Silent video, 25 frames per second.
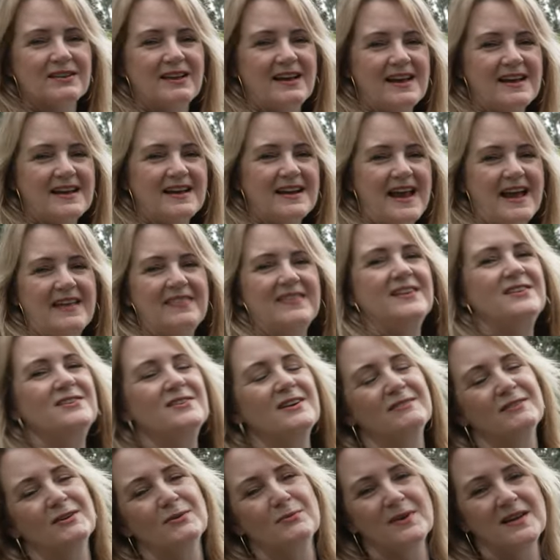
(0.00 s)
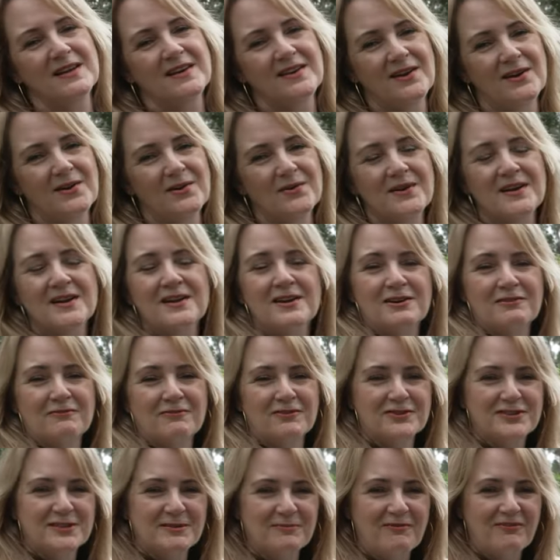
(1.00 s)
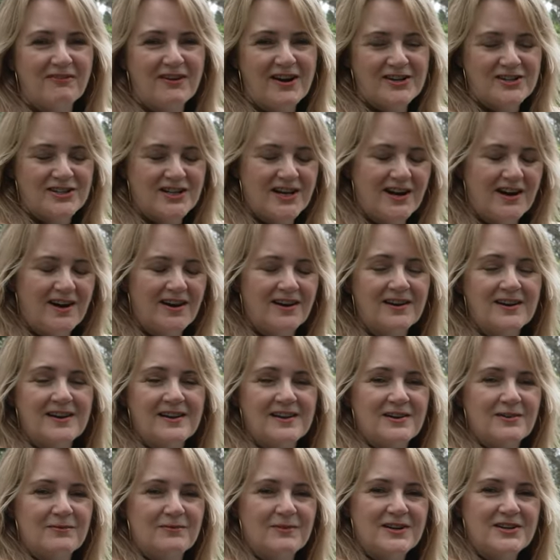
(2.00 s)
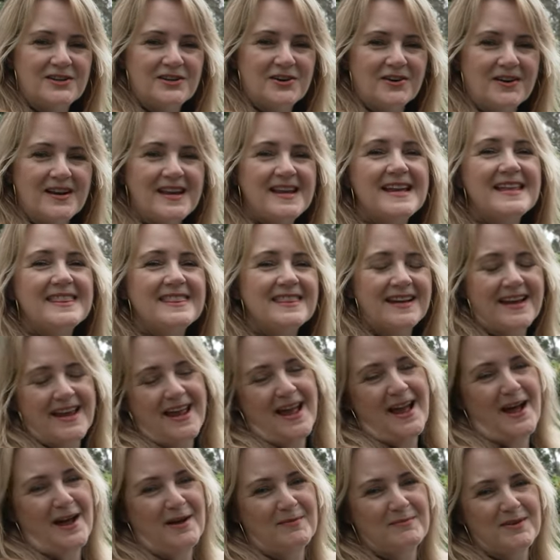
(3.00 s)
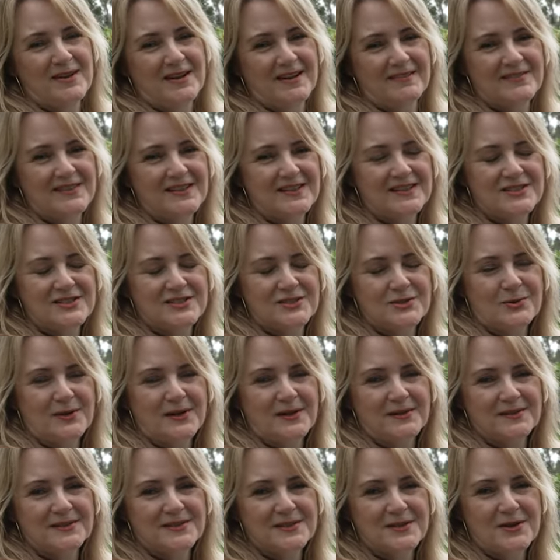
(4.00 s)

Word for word: light, and then you have a window for some fresh air when you're in the cab of the Toyota